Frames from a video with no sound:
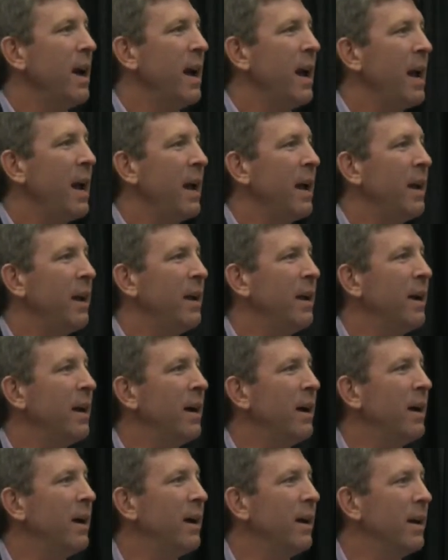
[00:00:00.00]
And
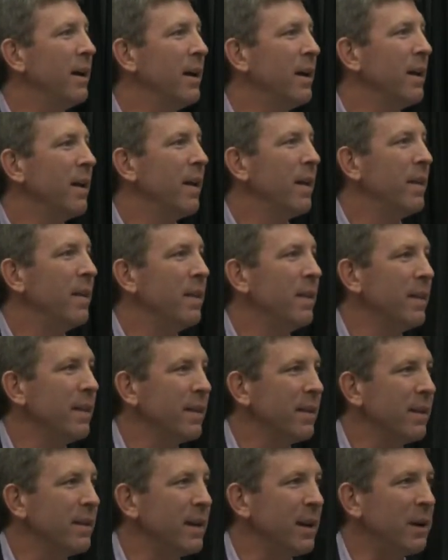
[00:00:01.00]
uh,
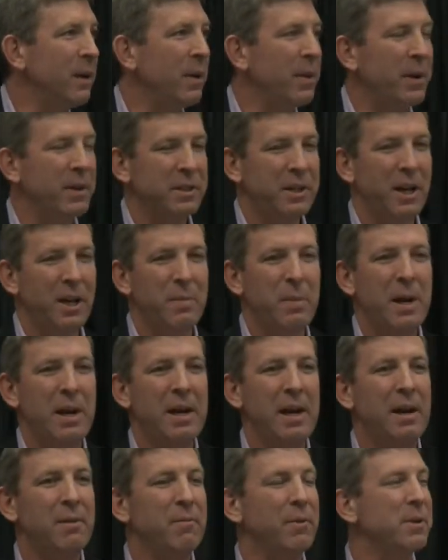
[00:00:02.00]
you know, there's going to be a
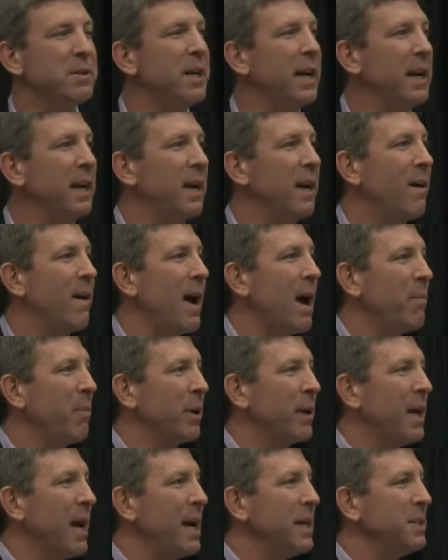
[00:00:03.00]
need for secondary
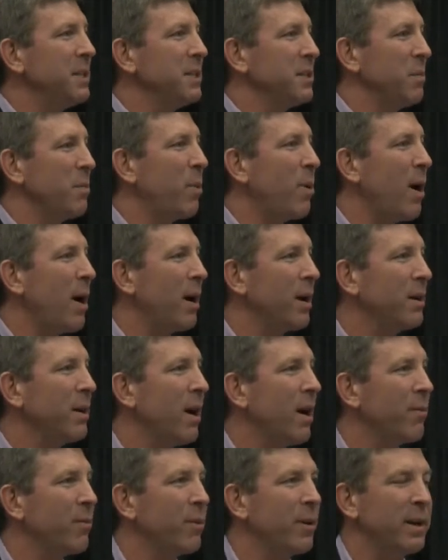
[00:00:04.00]
applications and product
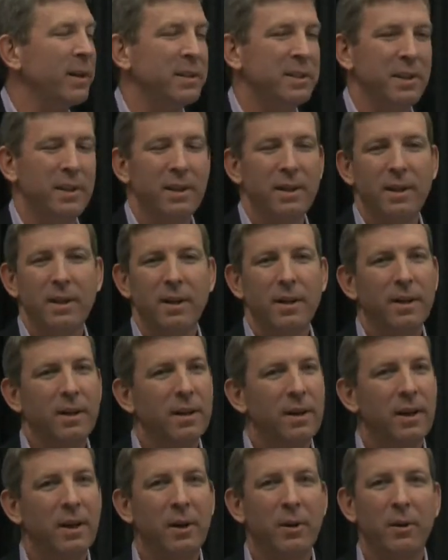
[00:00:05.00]
offerings.
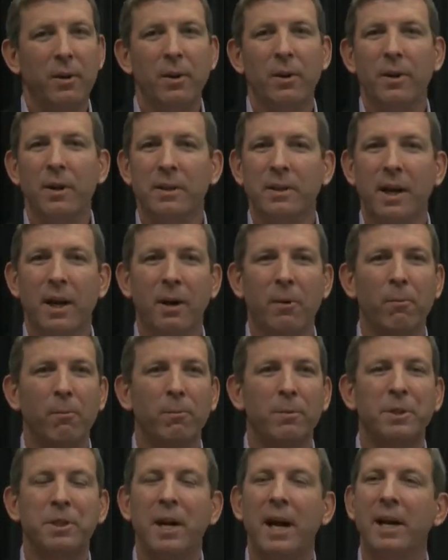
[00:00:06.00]
You know, the, it's going to
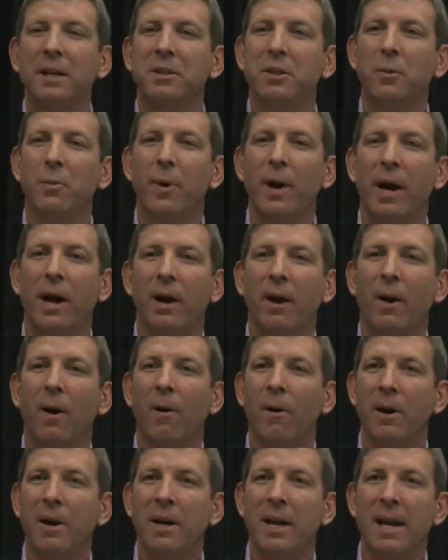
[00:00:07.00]
change the way
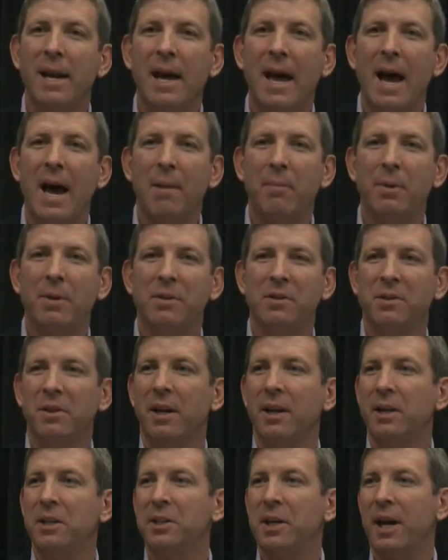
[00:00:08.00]
R&D happens. It's
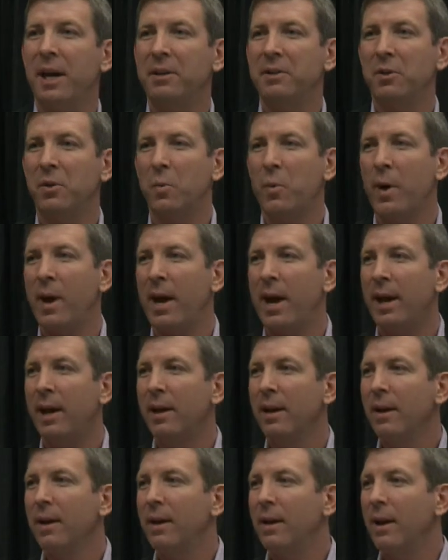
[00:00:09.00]
going to change the
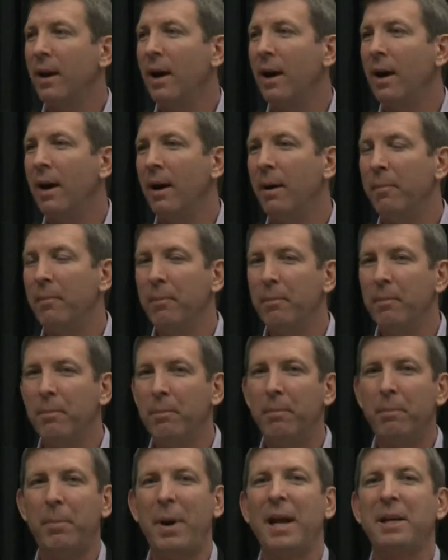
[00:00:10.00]
way um,
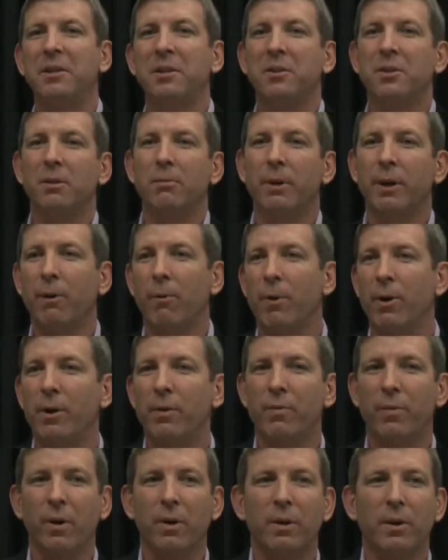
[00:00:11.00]
patients are
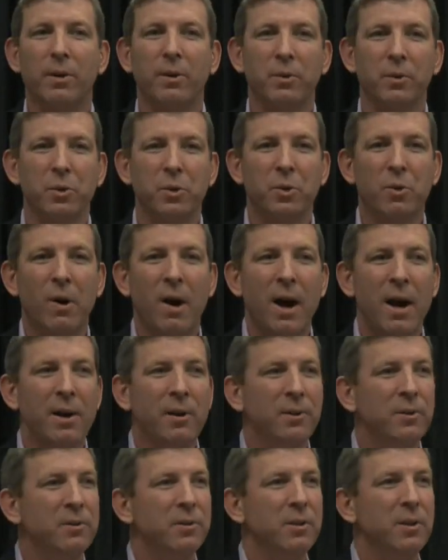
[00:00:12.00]
recruited for clinical
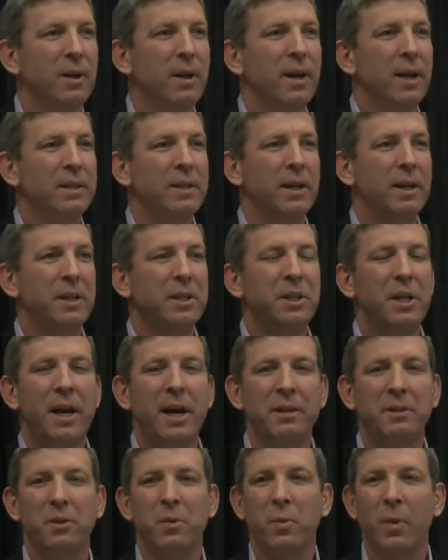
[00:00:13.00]
trials. It's going to
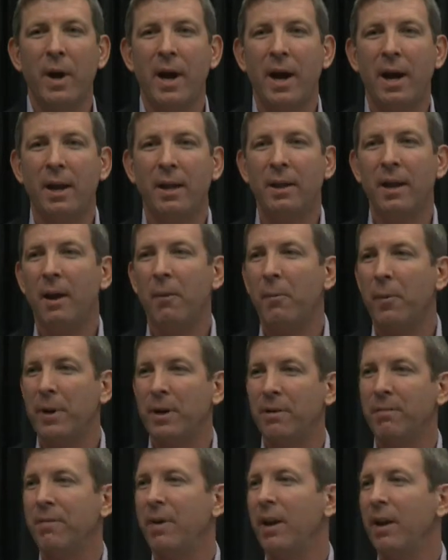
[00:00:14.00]
change the way that we
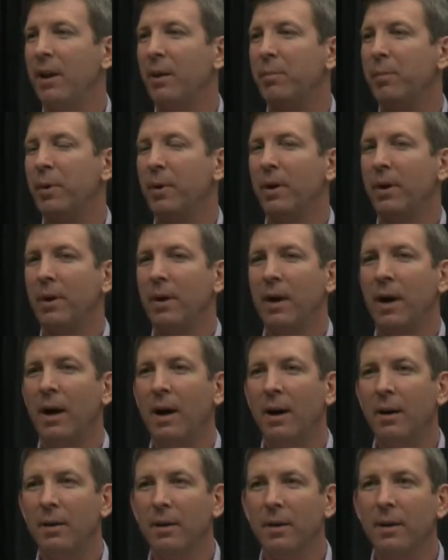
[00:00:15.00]
develop
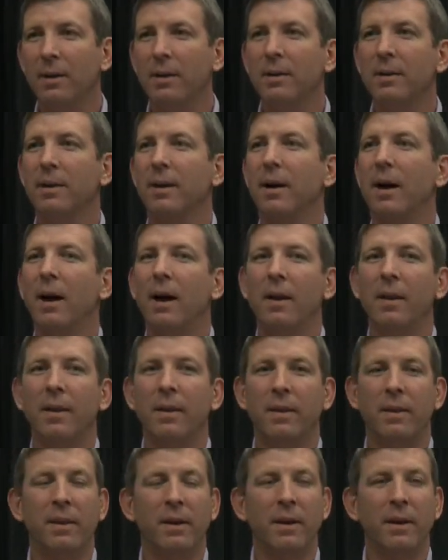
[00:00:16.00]
uh,
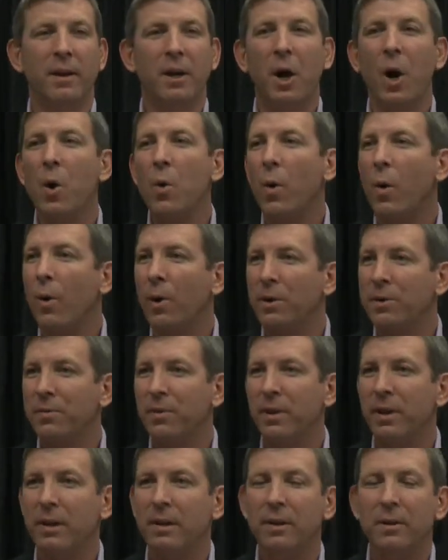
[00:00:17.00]
the cohorts
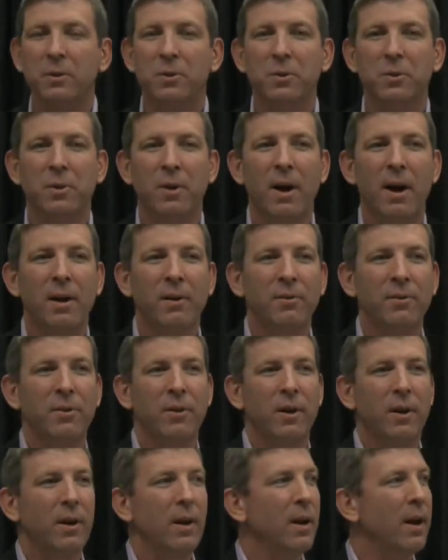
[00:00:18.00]
for the clinical trials.
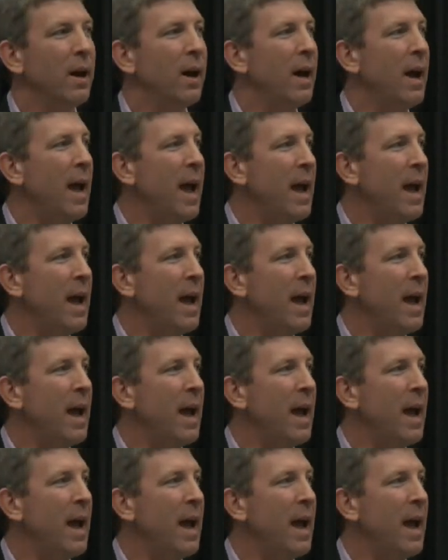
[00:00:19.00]
Uh,